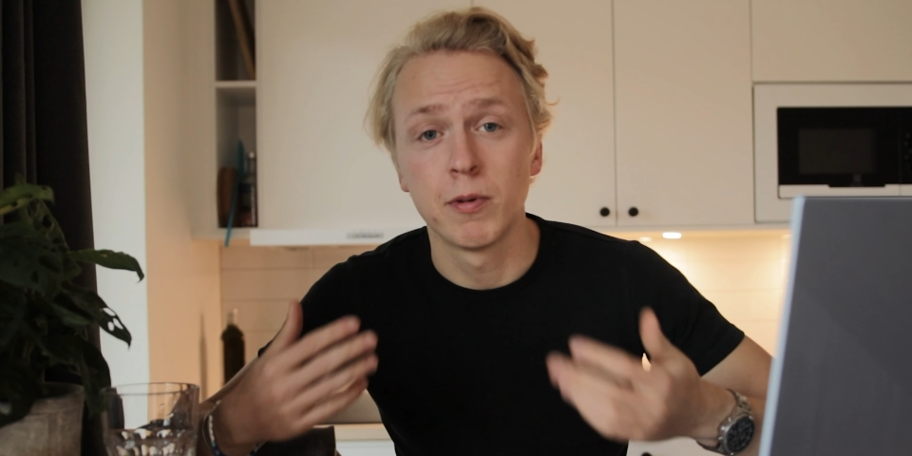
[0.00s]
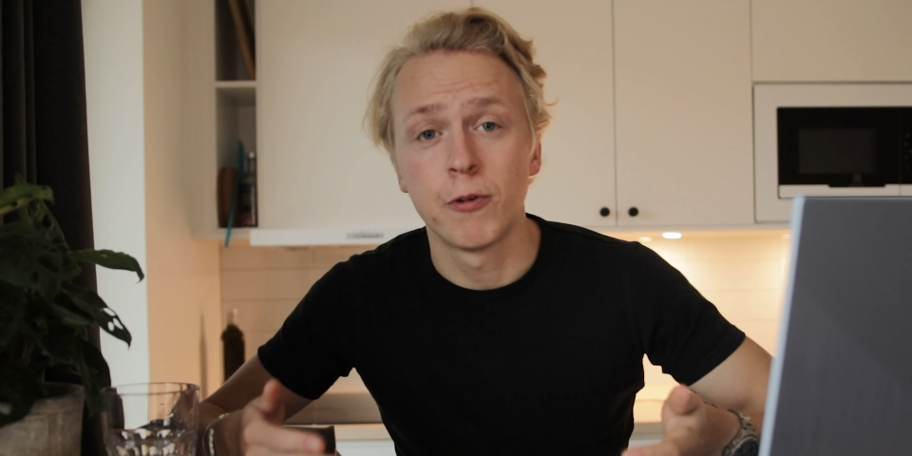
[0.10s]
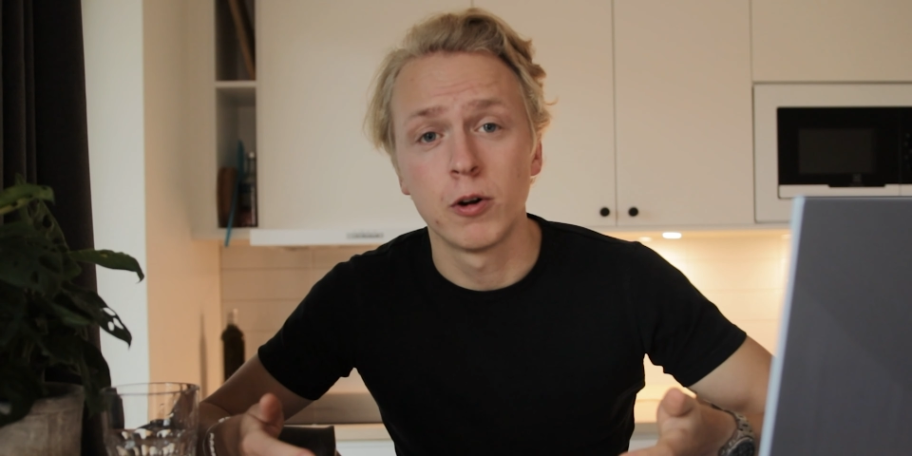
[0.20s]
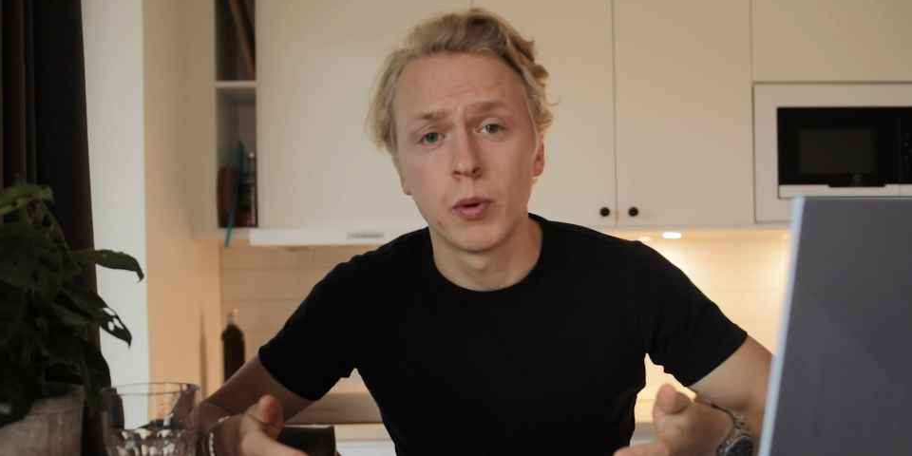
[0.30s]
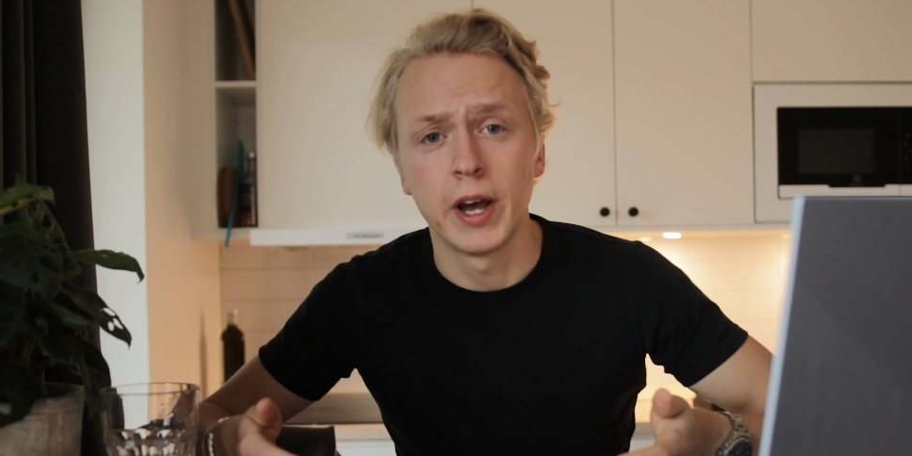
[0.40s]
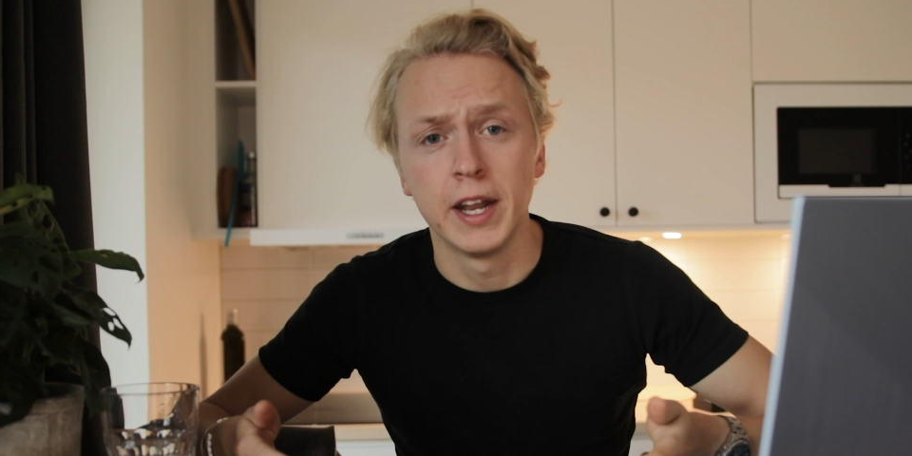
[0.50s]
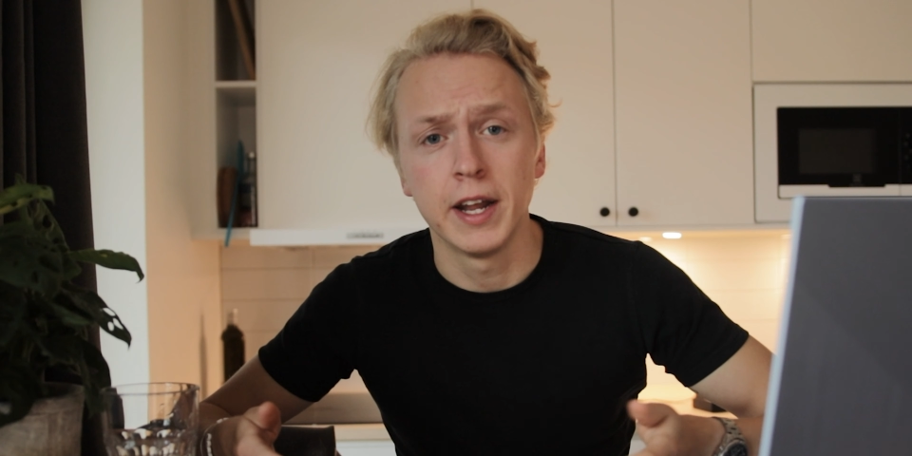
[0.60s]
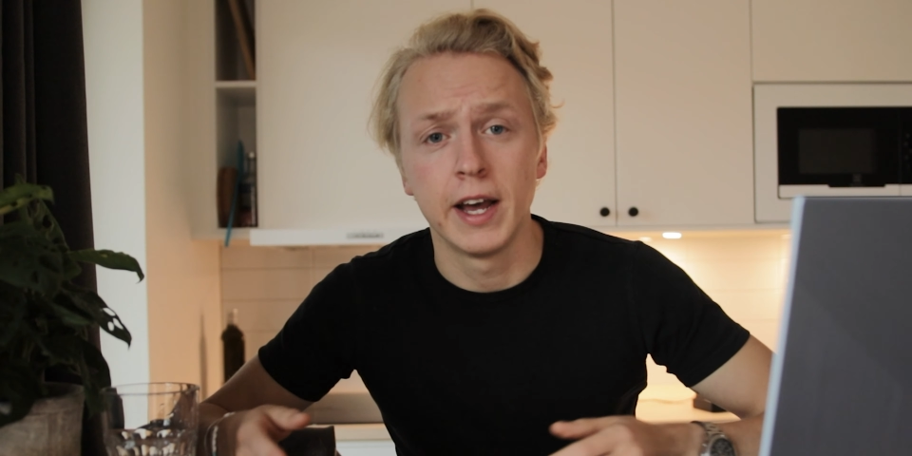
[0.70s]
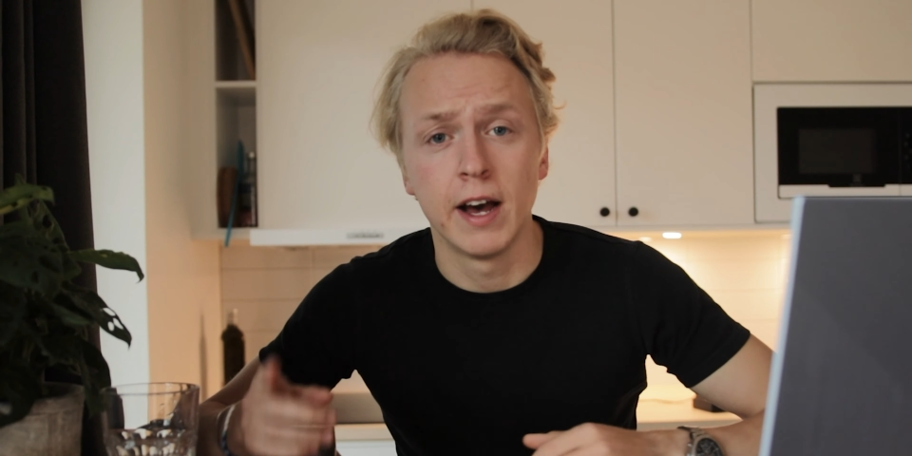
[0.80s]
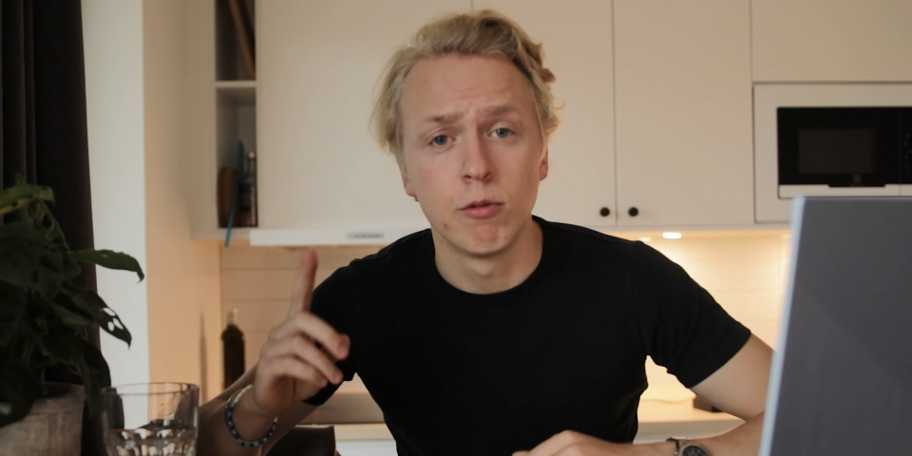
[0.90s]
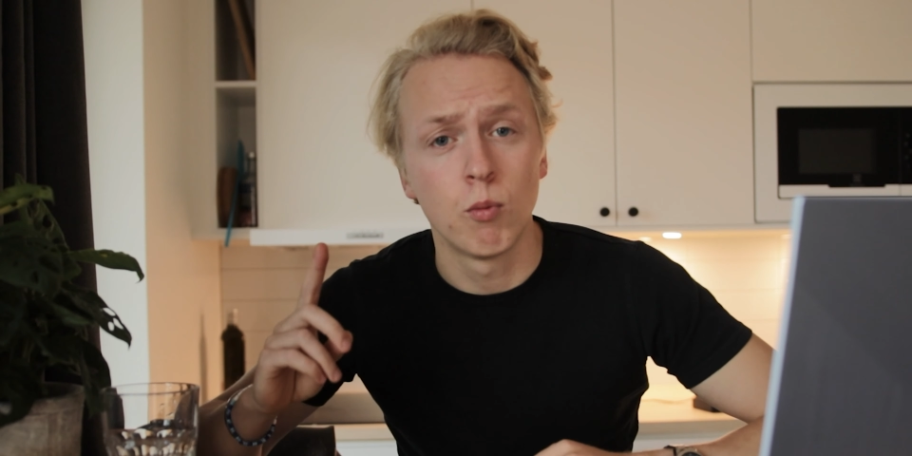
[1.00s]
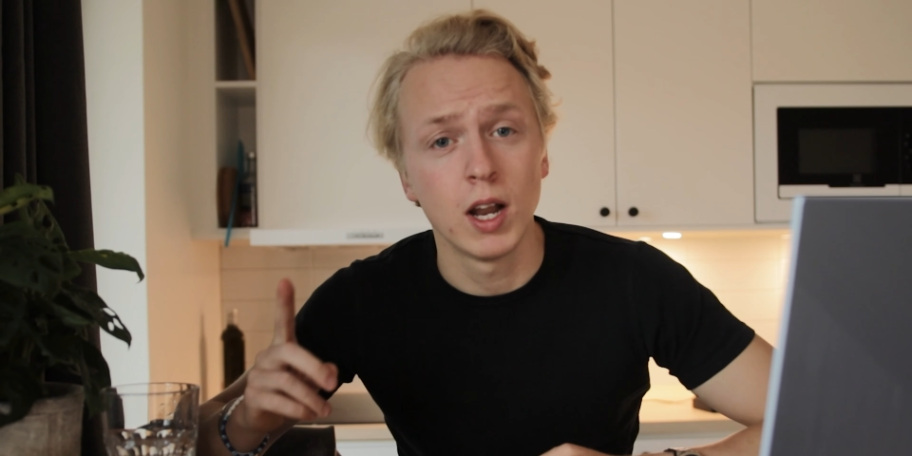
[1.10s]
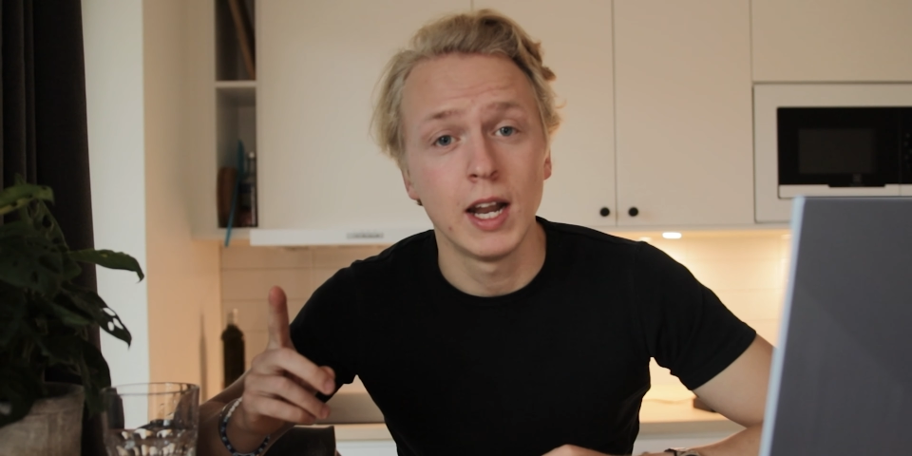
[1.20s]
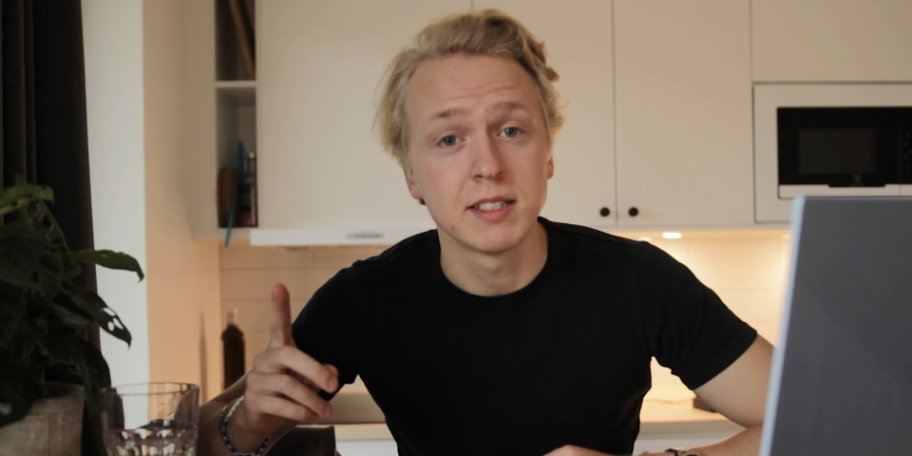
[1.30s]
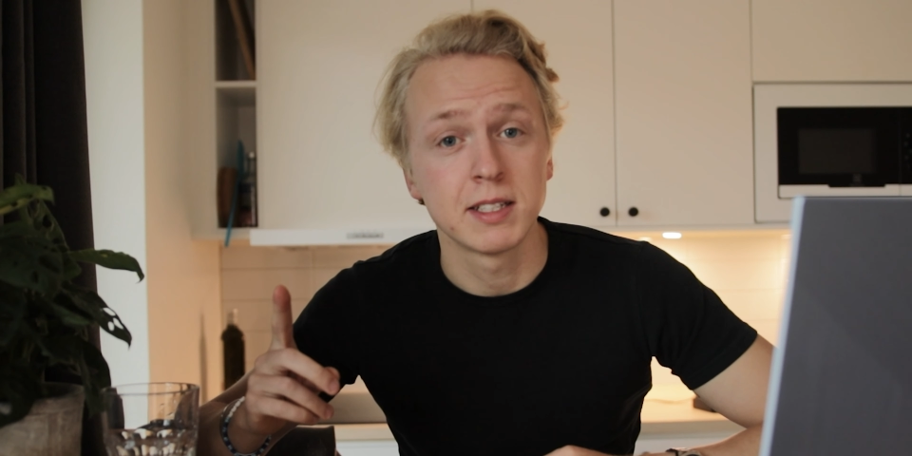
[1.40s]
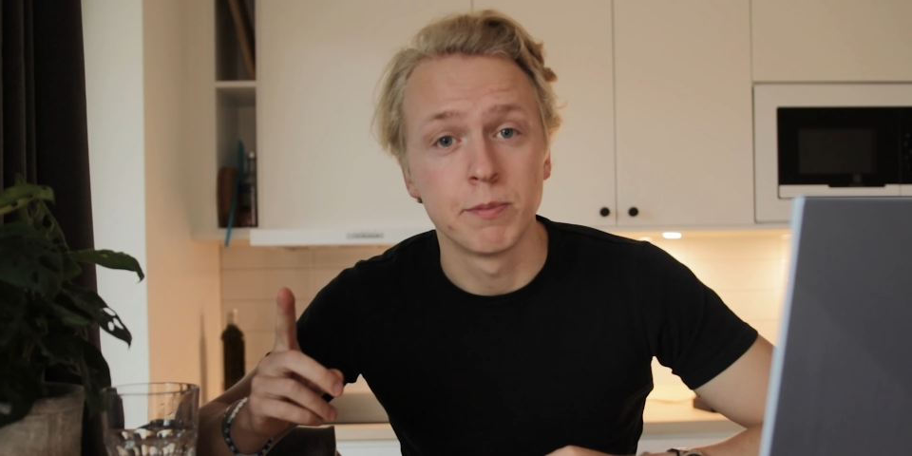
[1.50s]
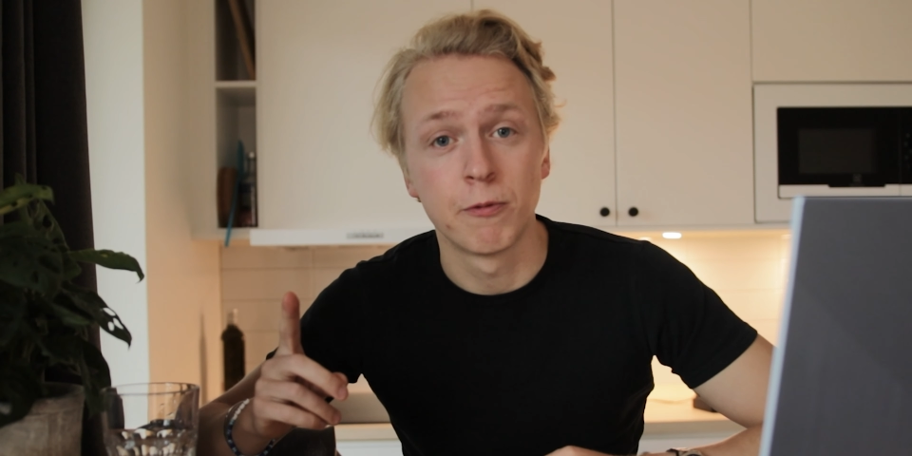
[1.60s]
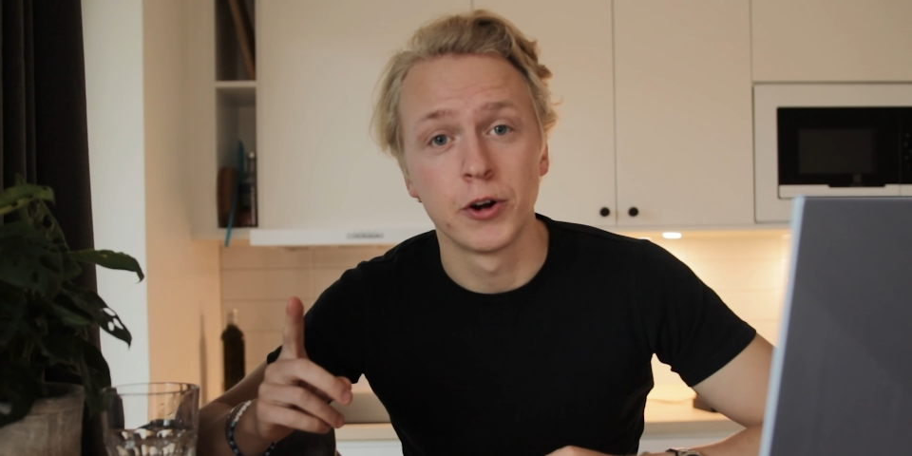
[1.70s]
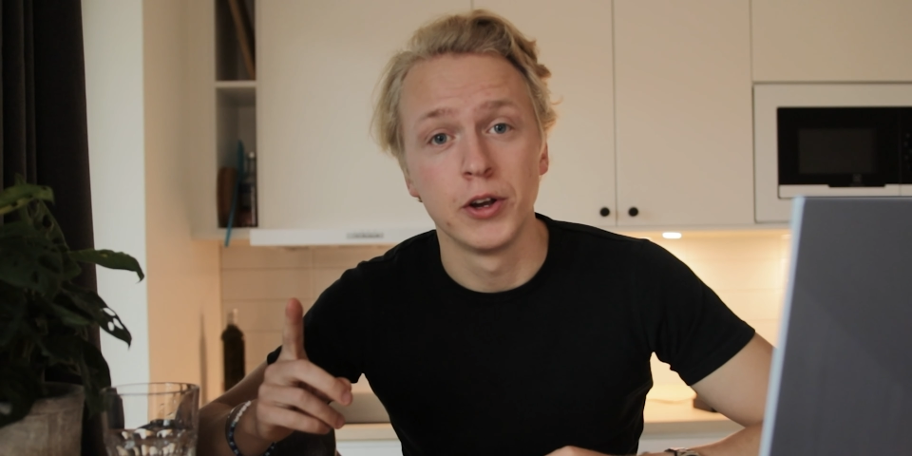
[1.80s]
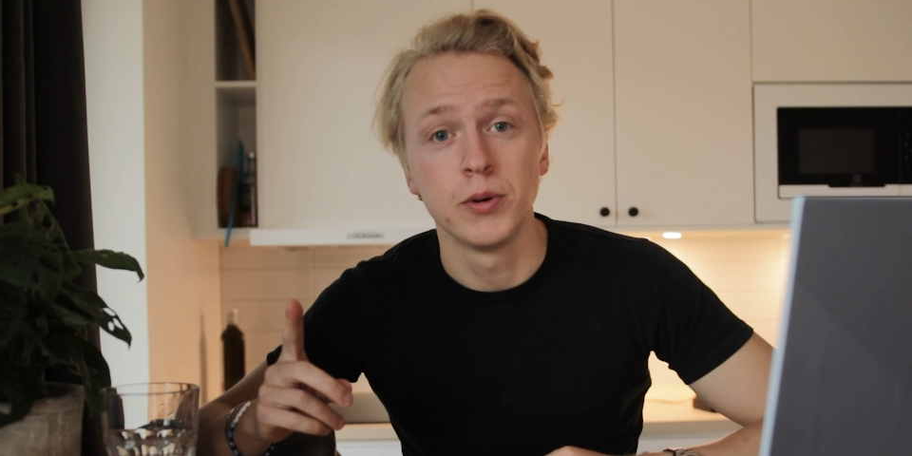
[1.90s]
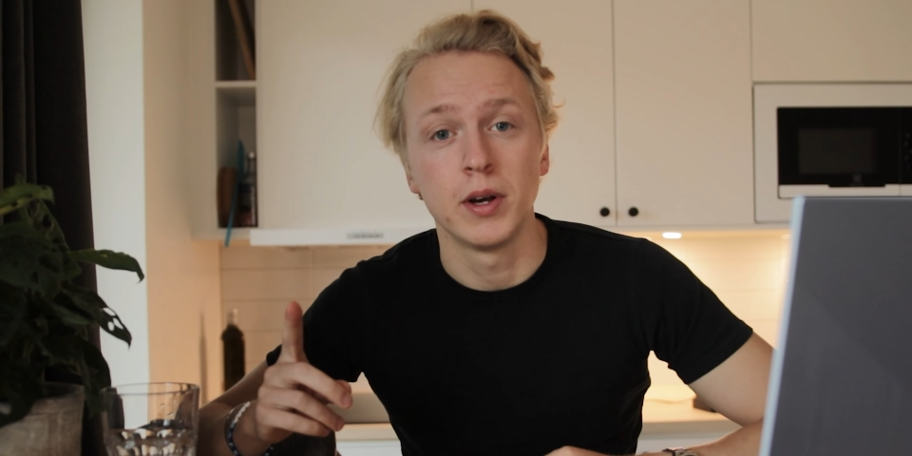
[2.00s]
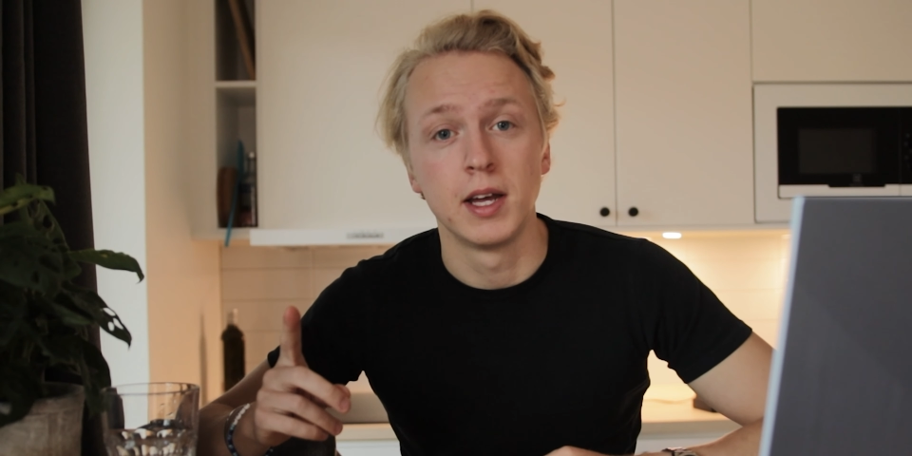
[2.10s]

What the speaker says: before we end, I have one last tip for you,